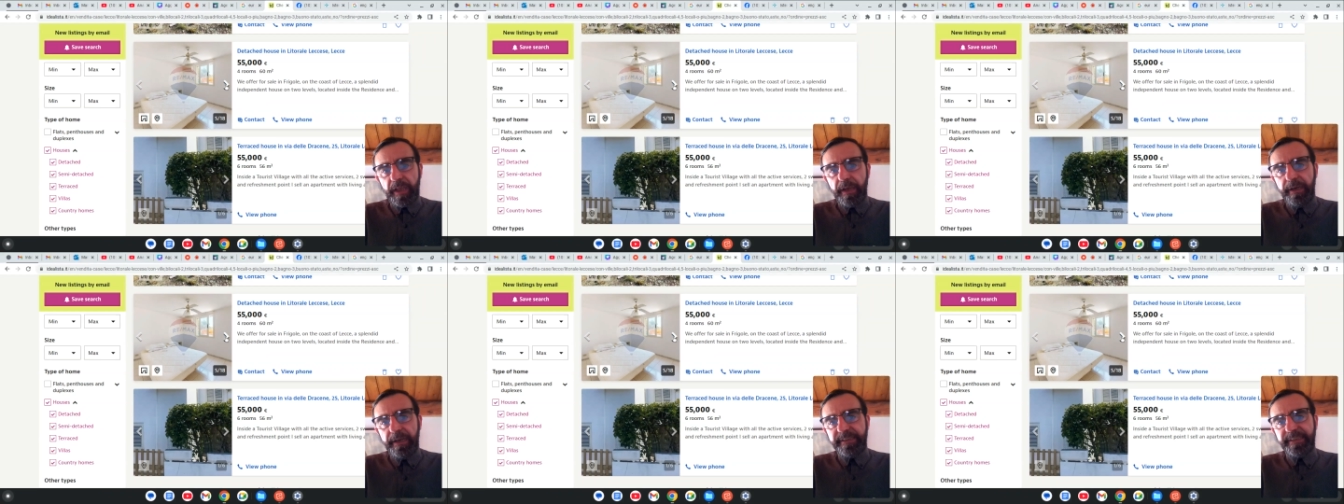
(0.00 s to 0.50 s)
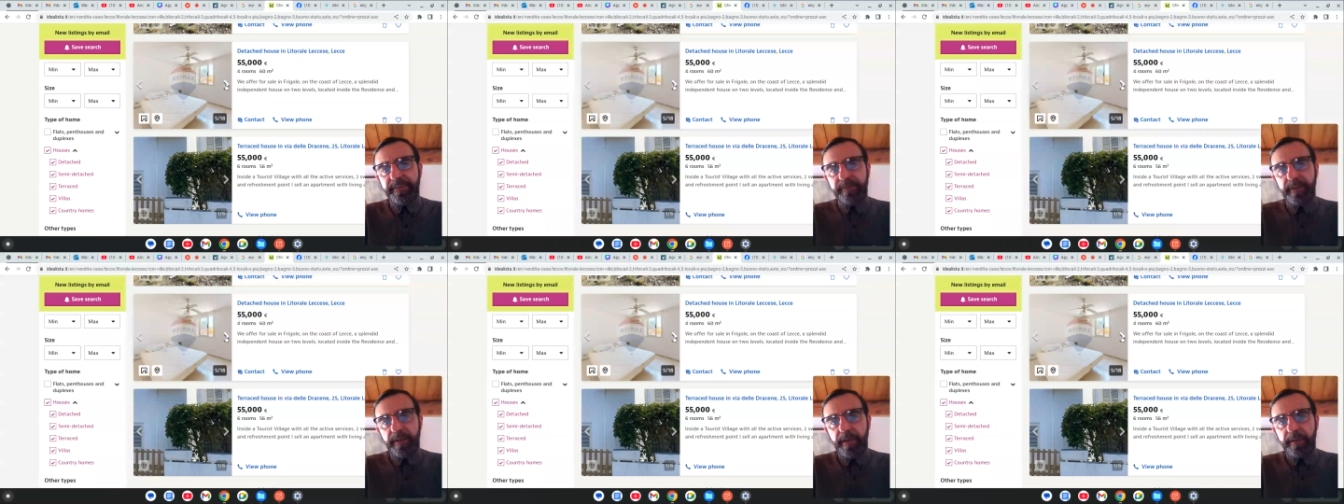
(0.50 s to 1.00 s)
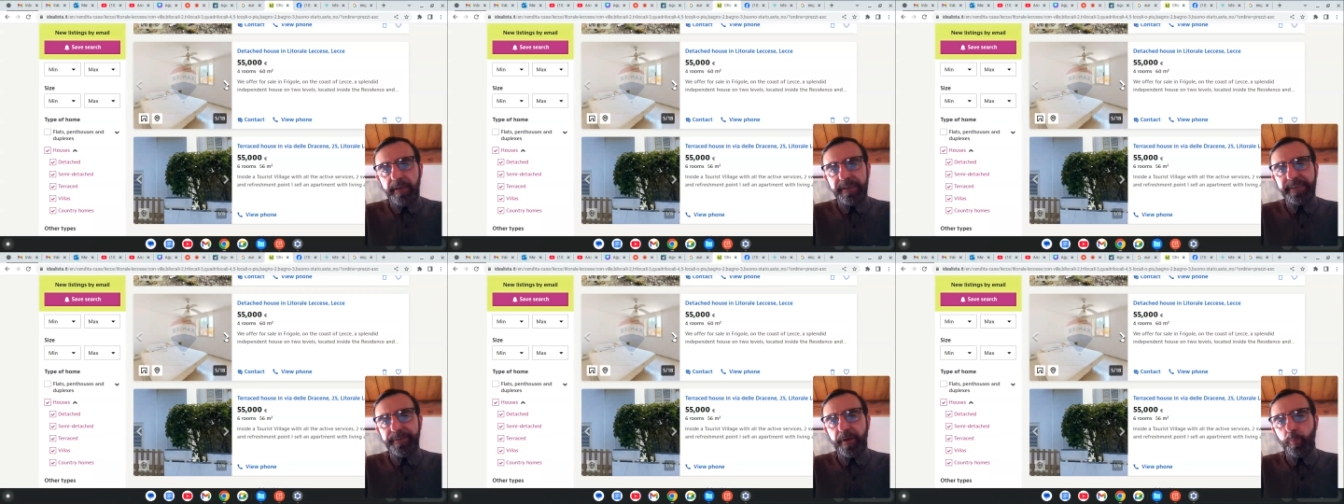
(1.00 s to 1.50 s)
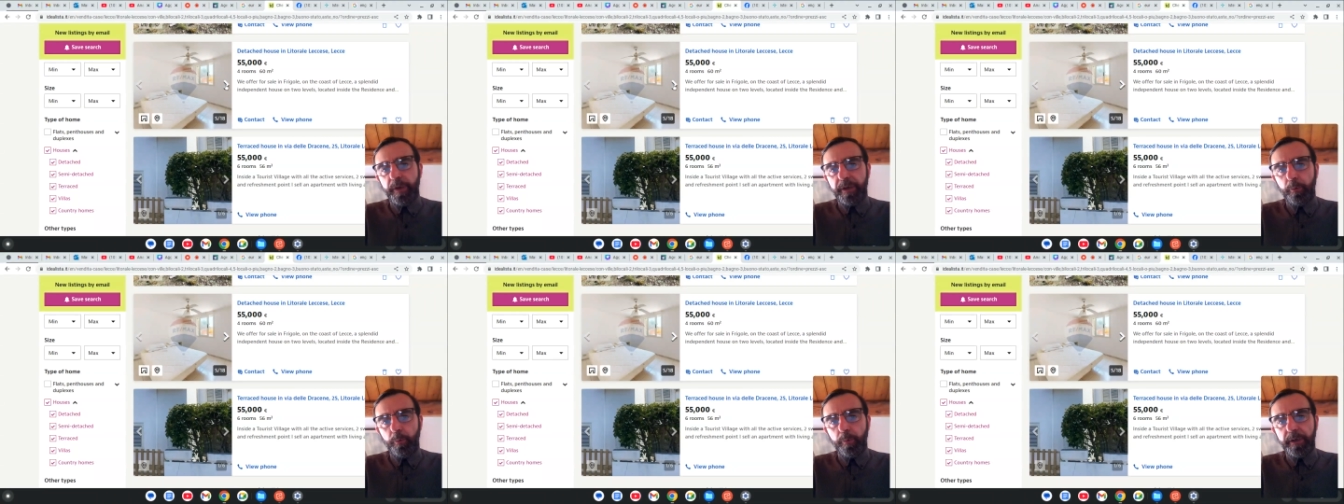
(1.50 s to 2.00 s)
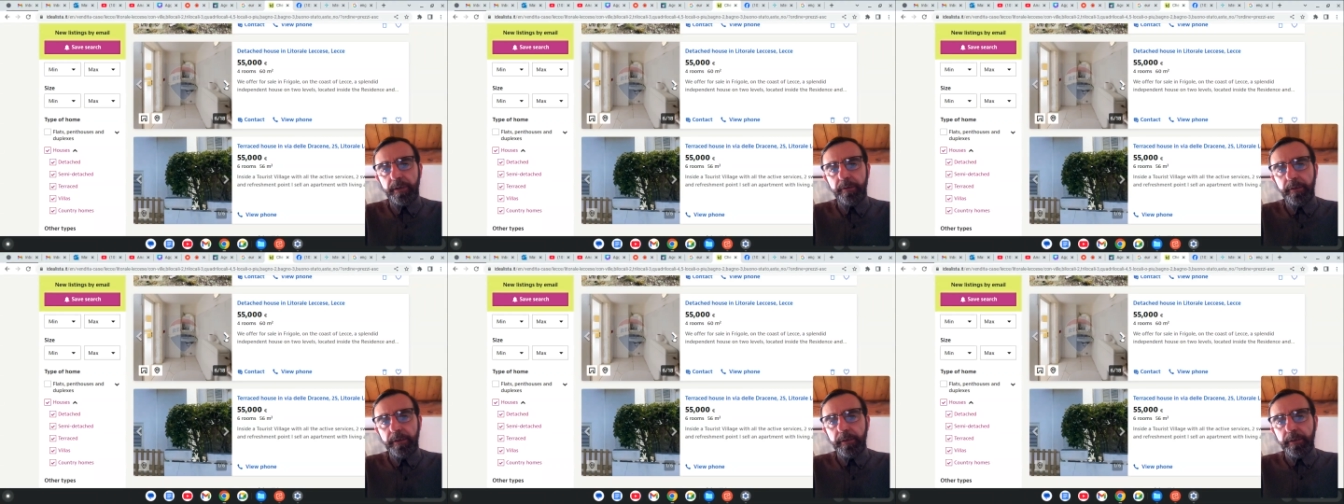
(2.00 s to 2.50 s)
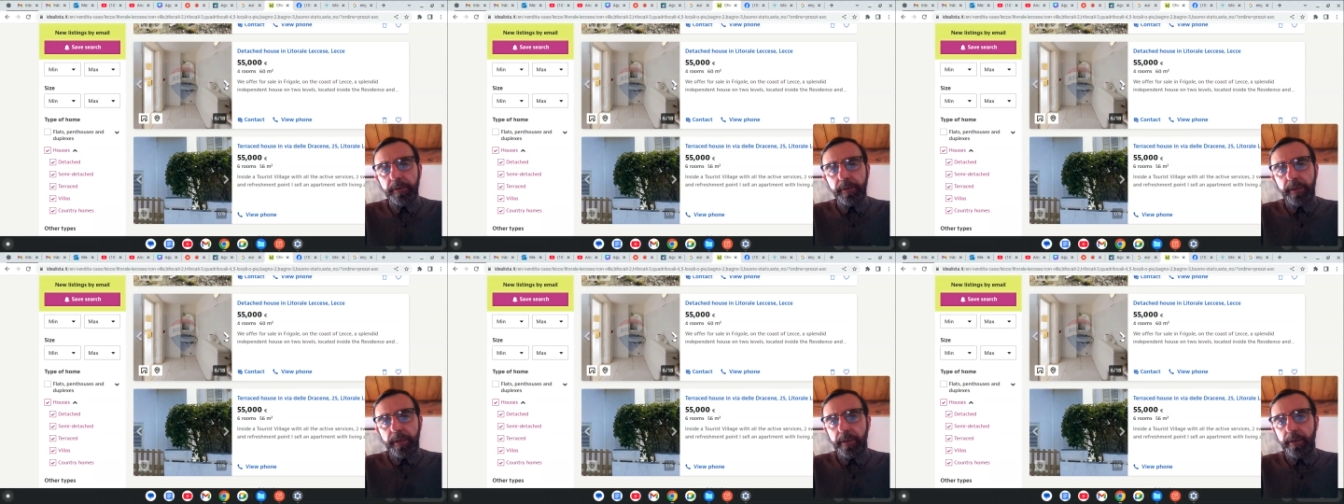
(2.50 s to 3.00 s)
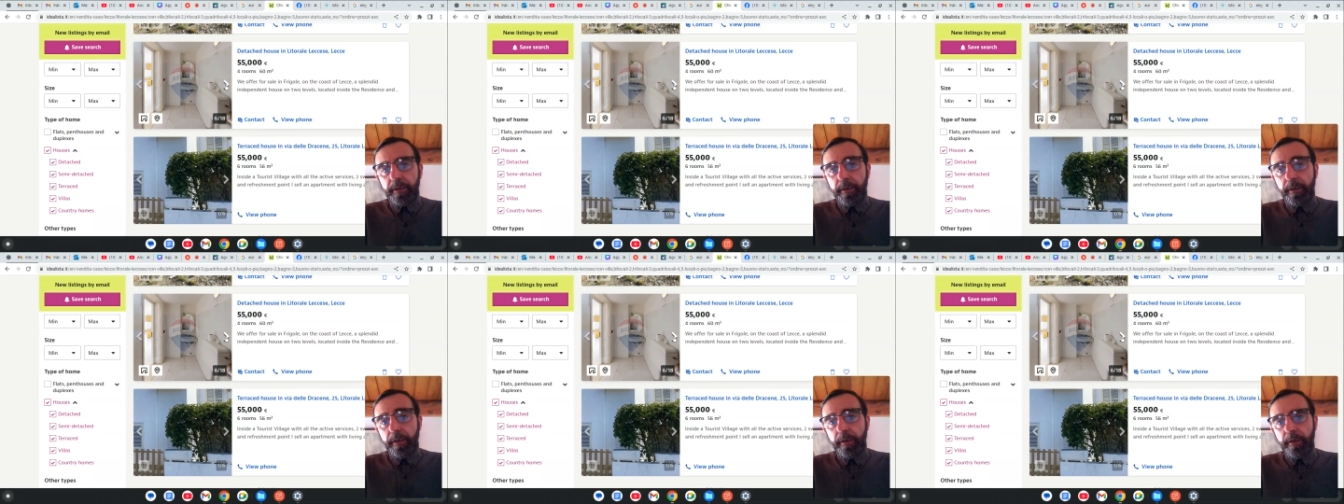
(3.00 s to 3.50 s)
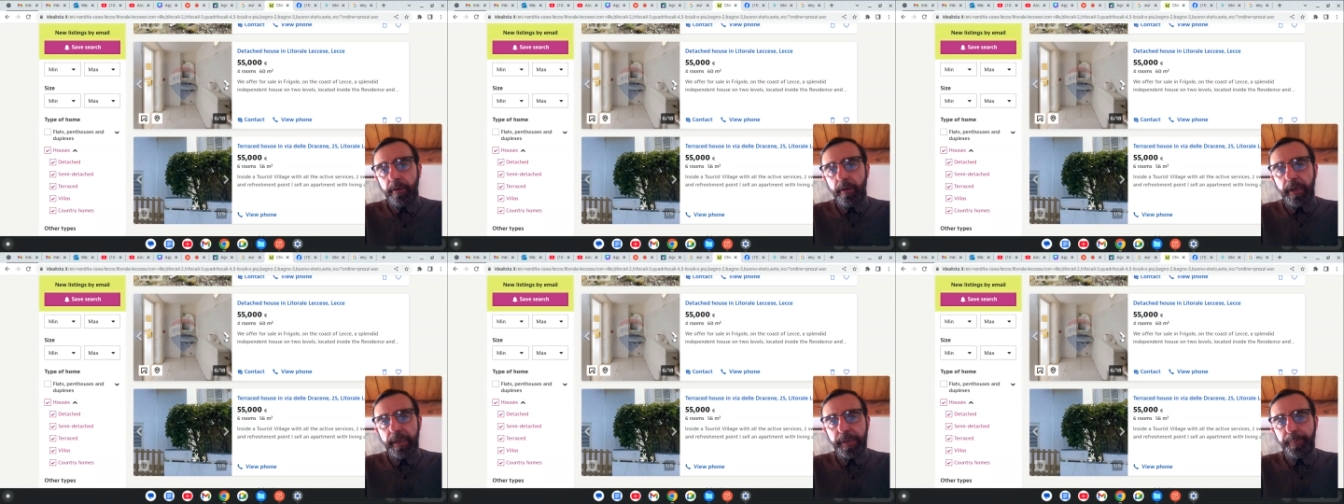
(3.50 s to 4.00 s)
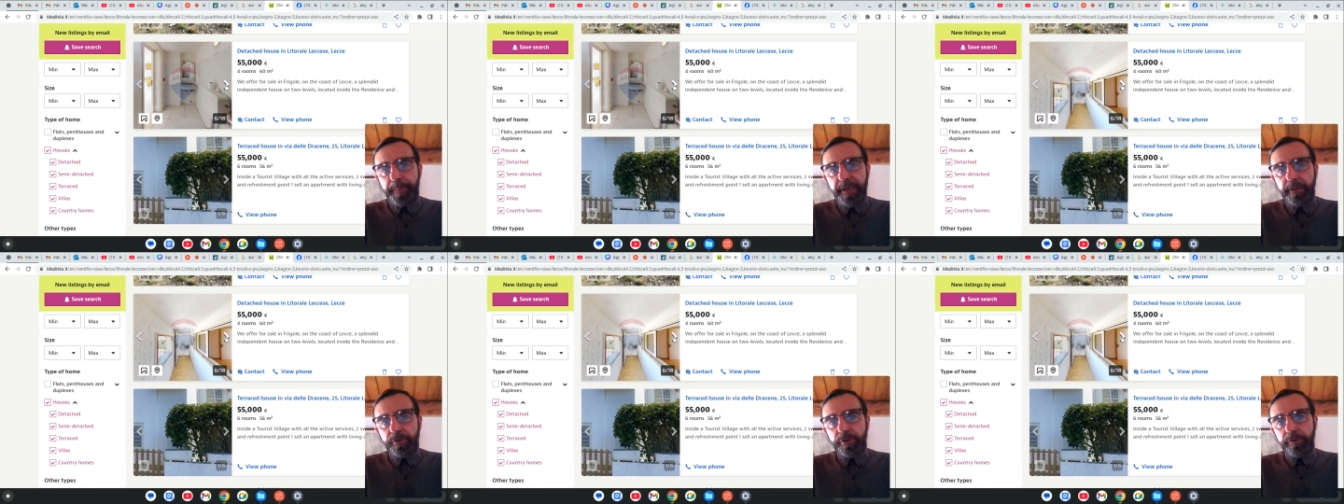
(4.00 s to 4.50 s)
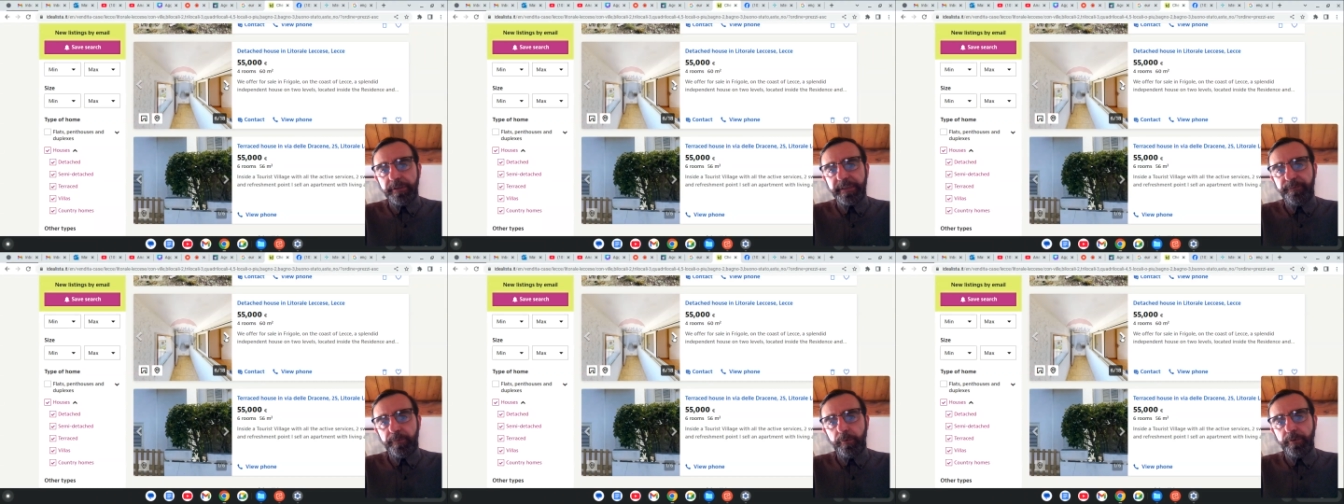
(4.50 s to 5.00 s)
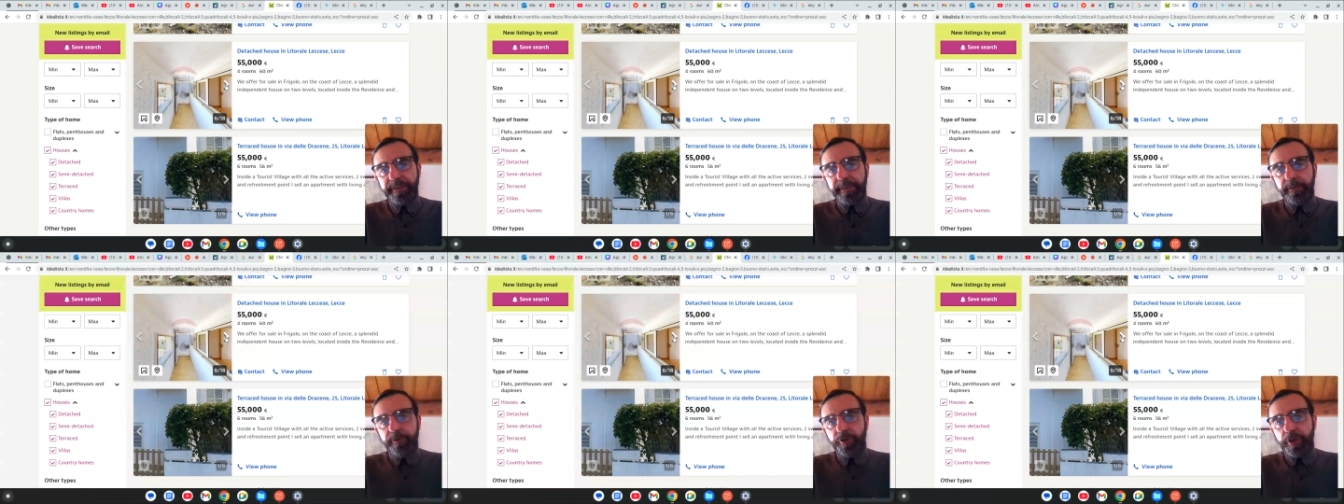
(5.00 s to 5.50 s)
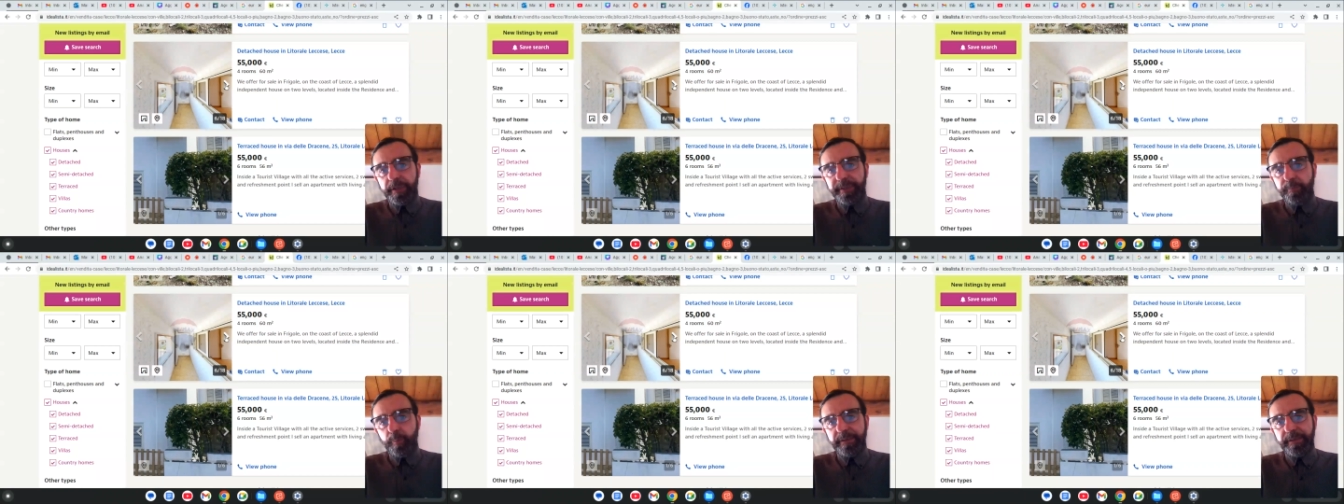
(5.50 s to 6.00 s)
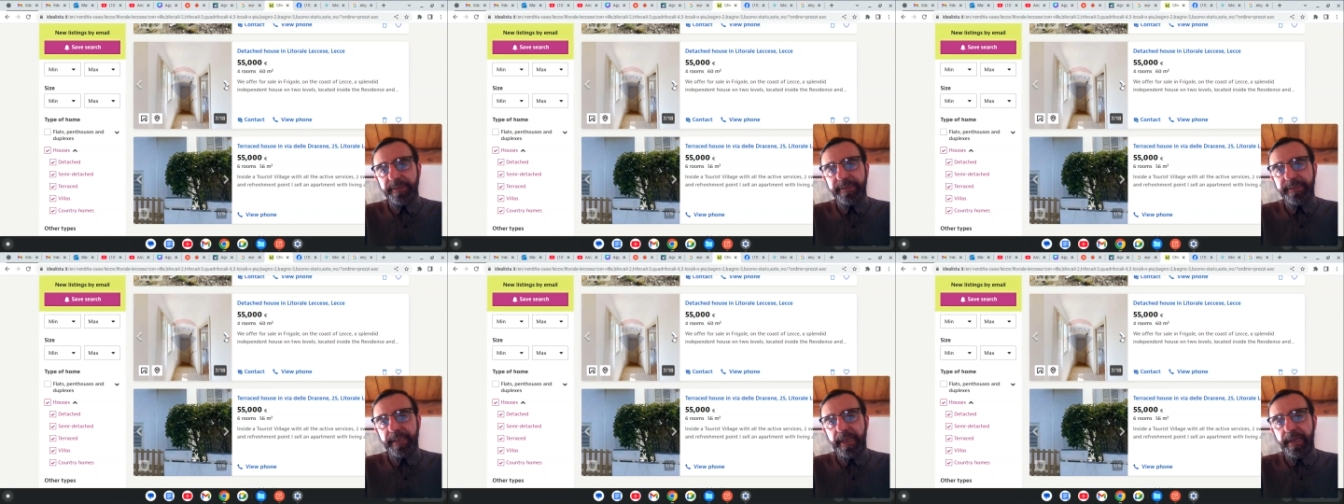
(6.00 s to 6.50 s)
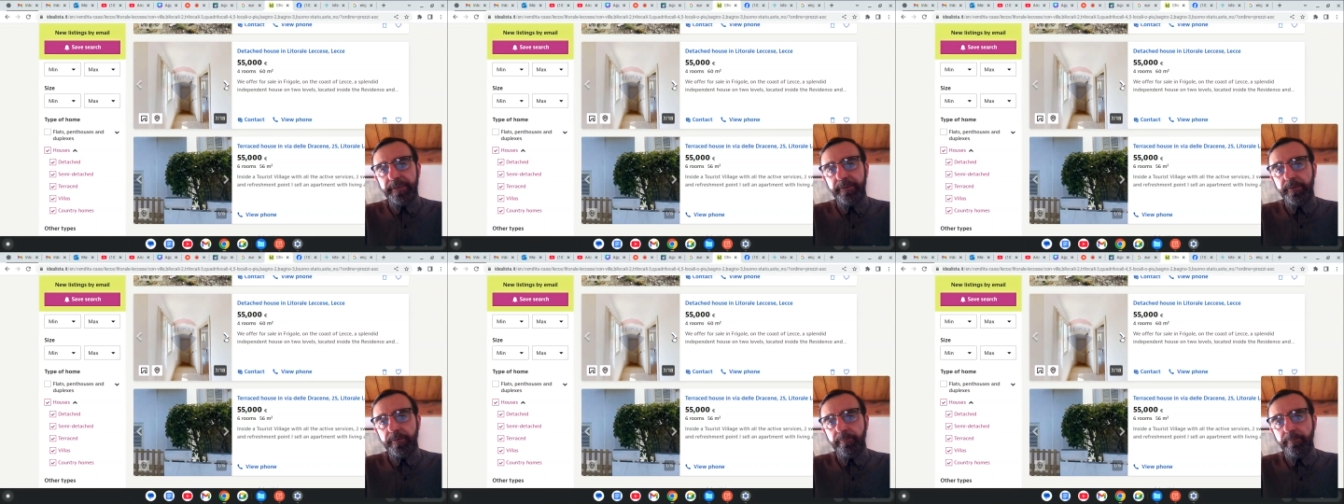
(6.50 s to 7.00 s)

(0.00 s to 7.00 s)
Let's let's have a quick look at the pictures first, just to understand.